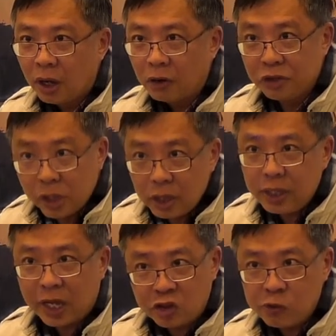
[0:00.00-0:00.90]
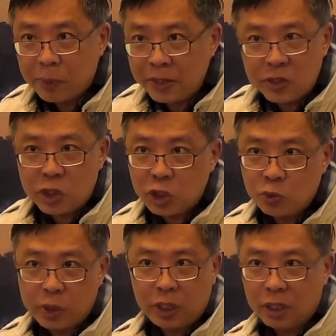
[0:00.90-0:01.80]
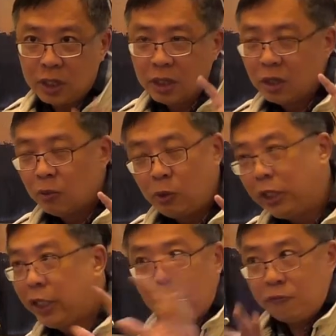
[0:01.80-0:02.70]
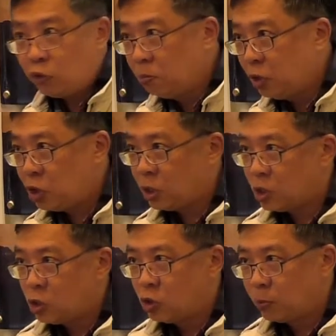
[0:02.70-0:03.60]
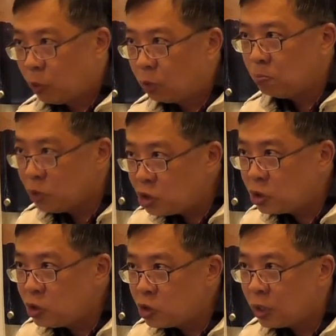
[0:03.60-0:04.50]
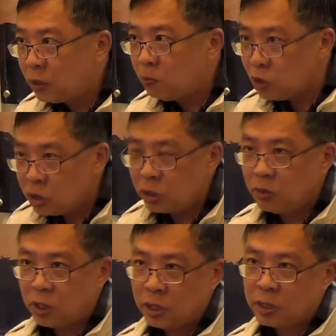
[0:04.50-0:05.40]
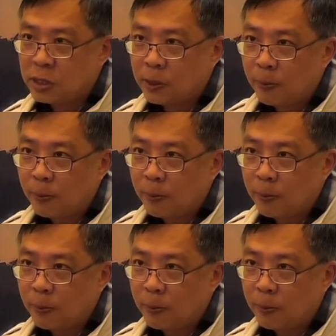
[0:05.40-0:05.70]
yearly expenses, we give to missions, to support missions and missionaries.